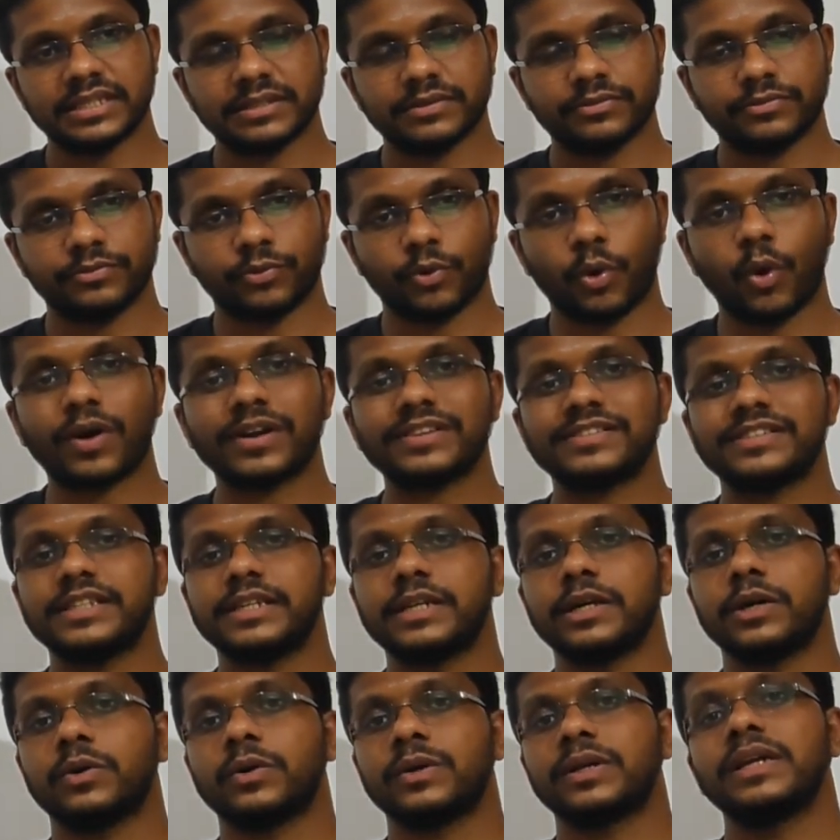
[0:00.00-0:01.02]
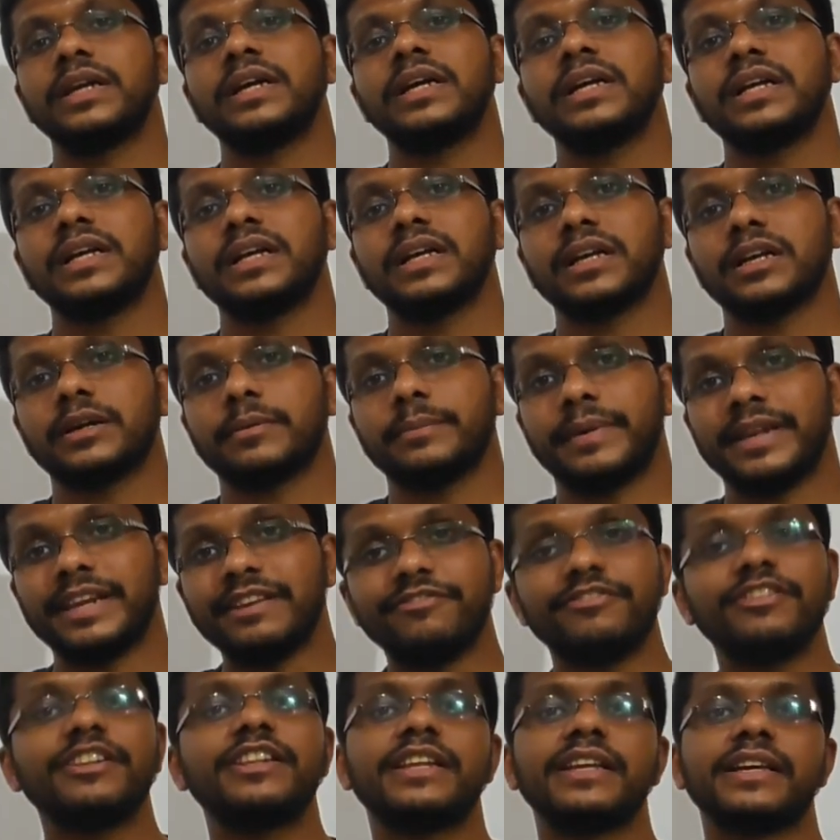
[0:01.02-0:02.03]
focusing on
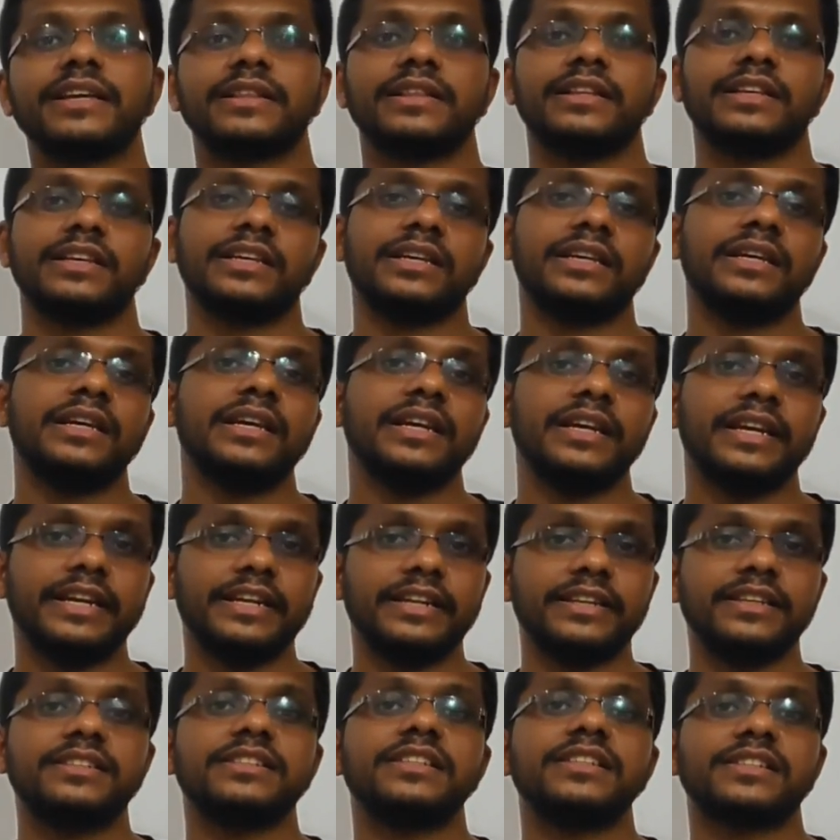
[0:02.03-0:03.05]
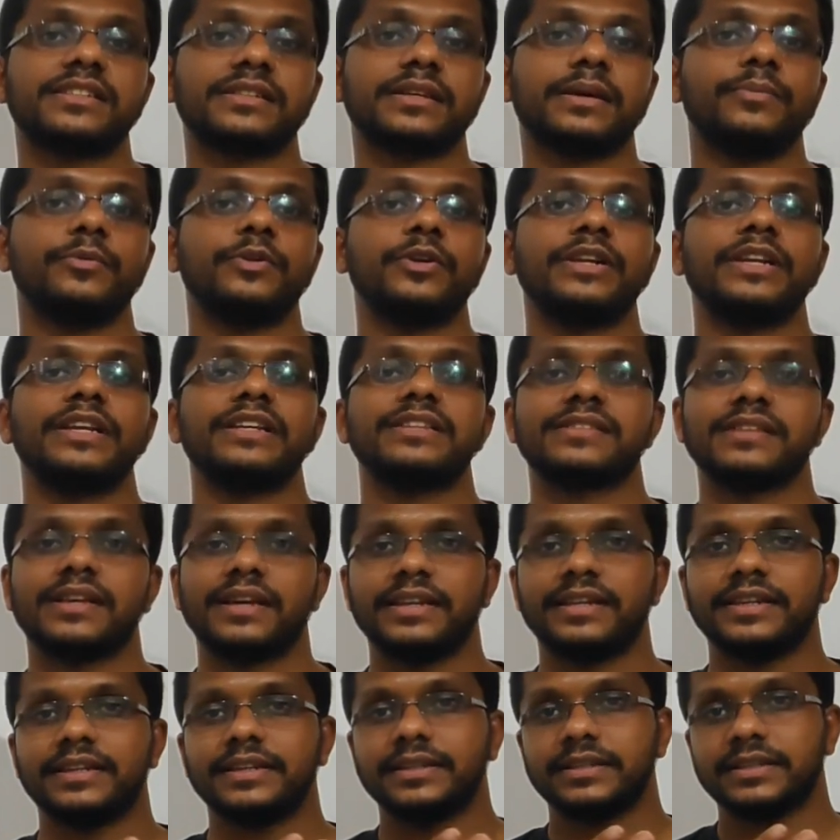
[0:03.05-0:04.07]
benefiting the indigenous communities
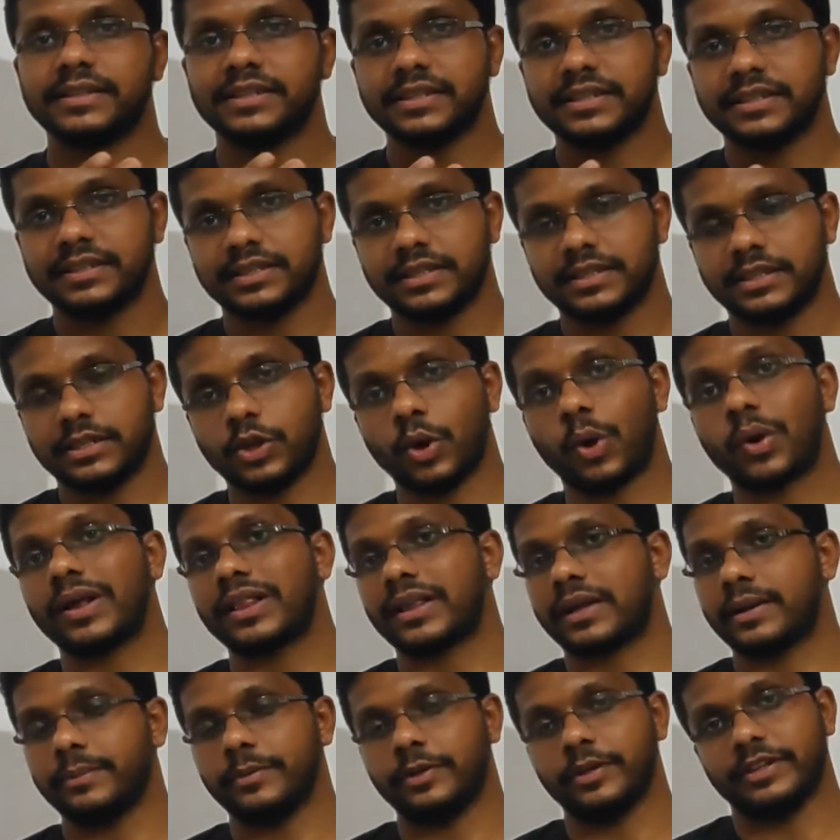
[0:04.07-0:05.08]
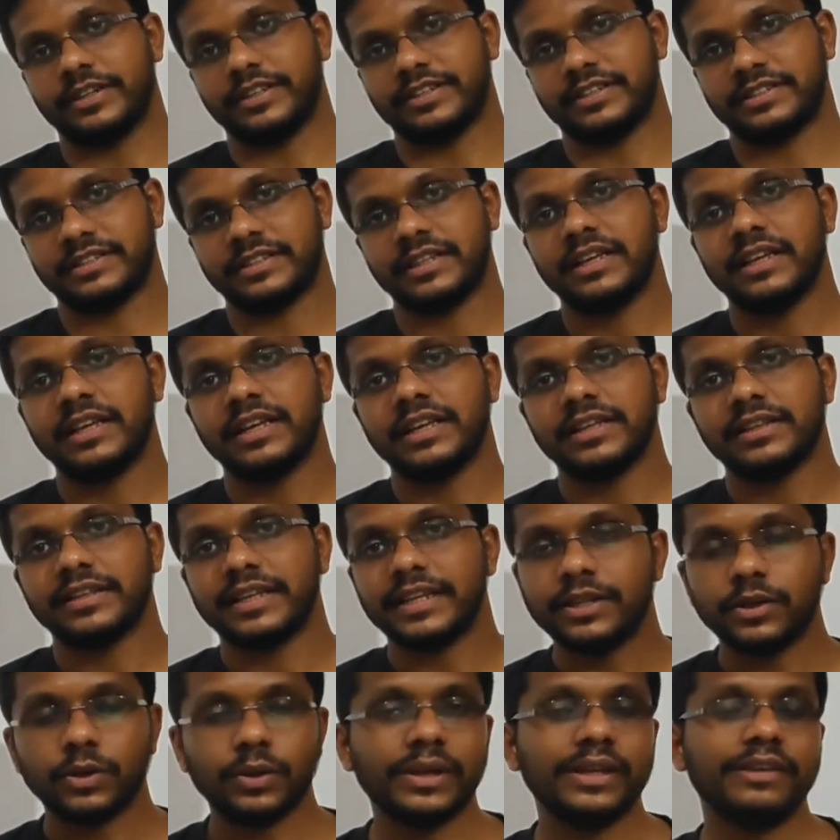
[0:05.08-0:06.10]
and local communities.
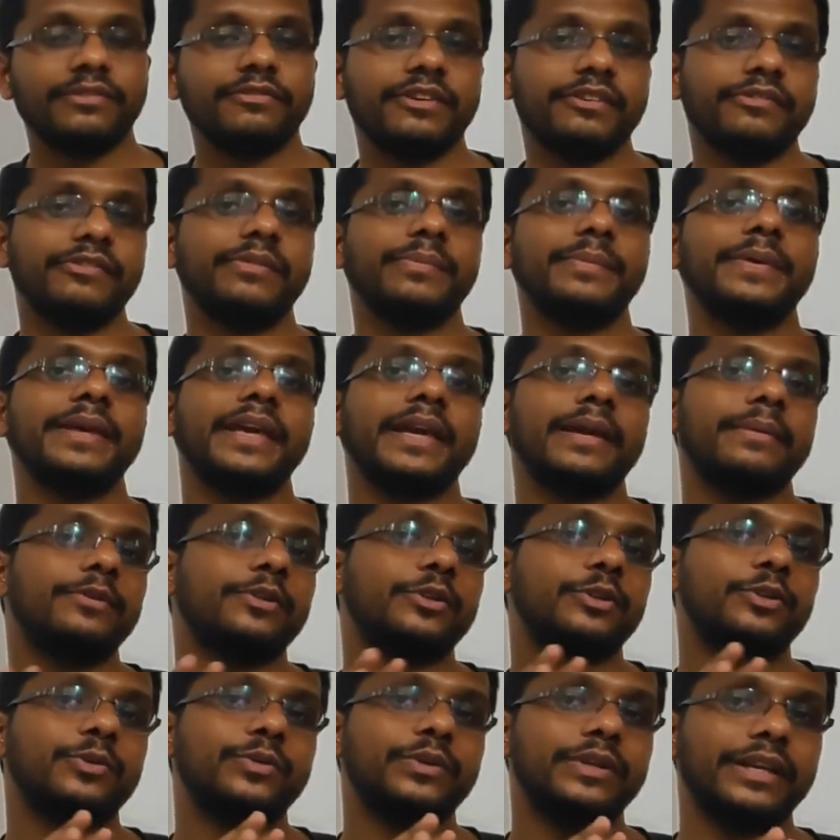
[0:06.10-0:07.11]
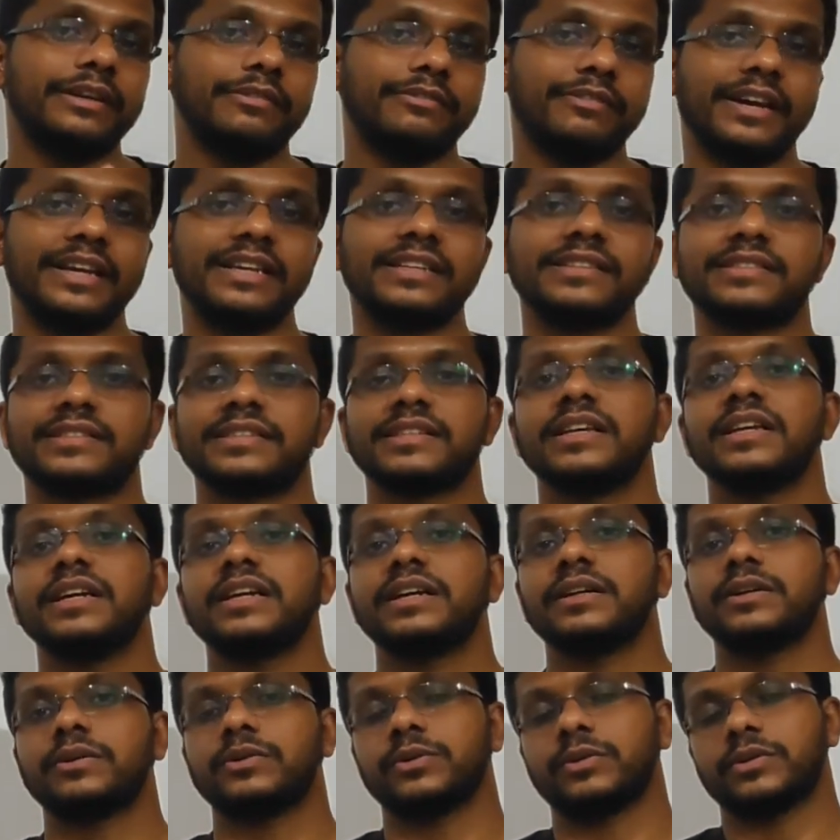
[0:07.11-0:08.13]
Then only we will be able to devise
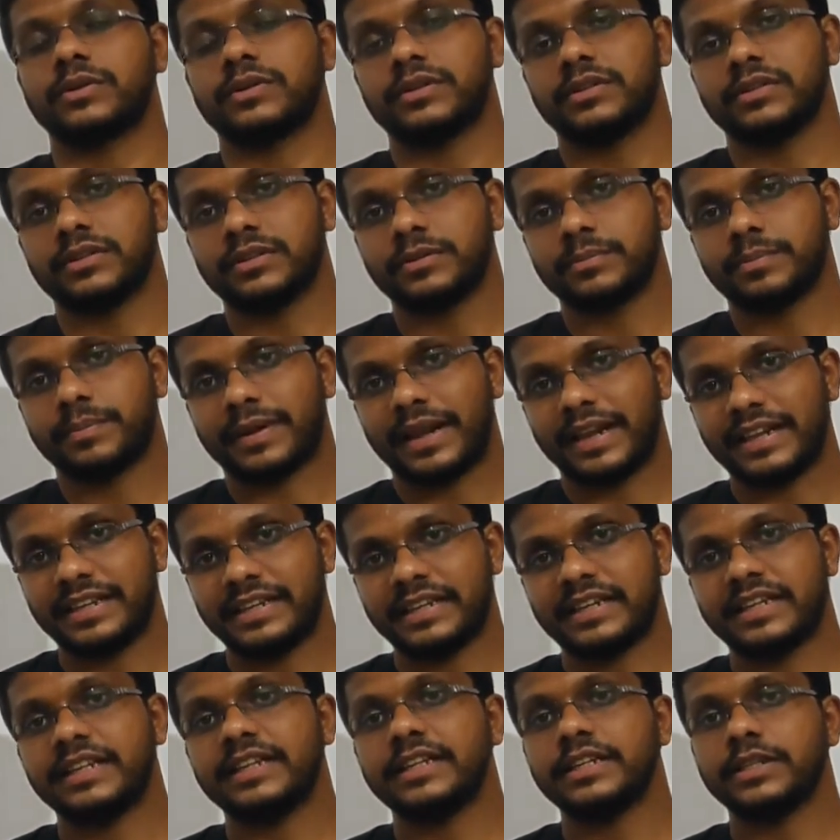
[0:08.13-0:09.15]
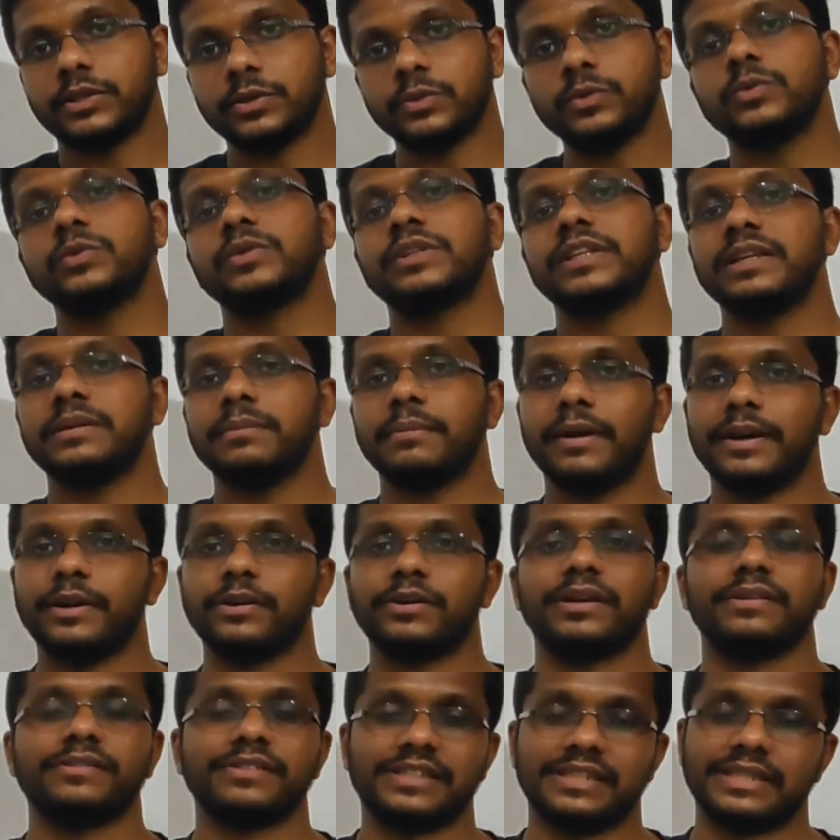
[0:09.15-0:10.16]
or practically do the
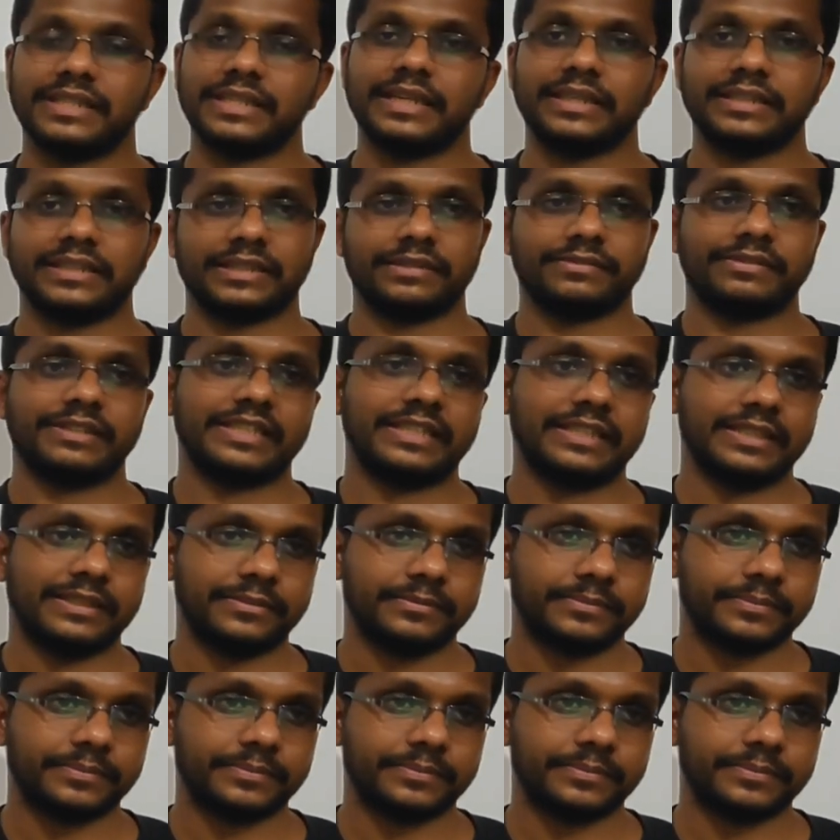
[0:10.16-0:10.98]
biodiversity conservation.